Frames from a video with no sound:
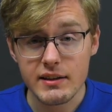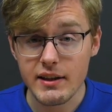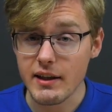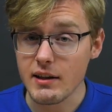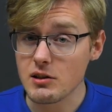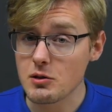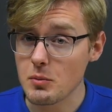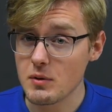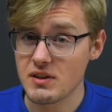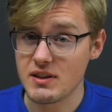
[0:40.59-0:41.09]

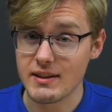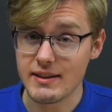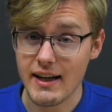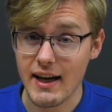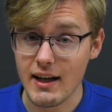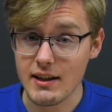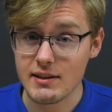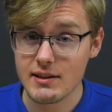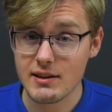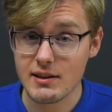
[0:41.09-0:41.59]
deals with the
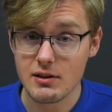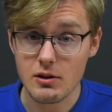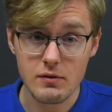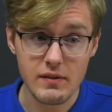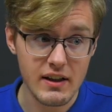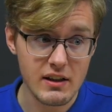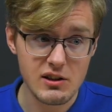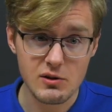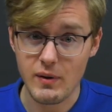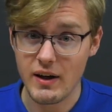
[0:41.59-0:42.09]
tasks
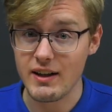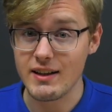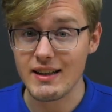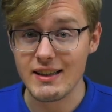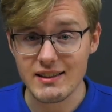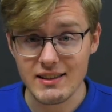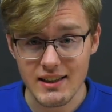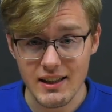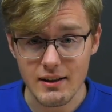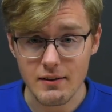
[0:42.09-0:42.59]
of
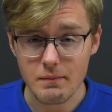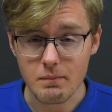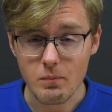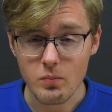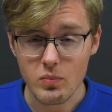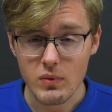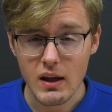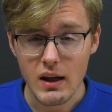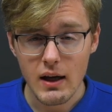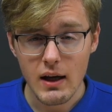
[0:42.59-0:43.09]
2019.
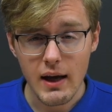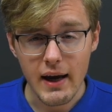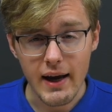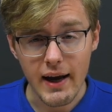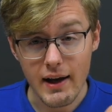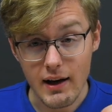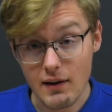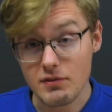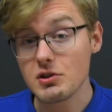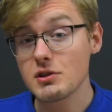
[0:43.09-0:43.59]

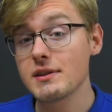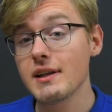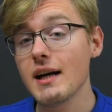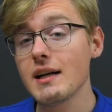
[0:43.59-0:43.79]
And after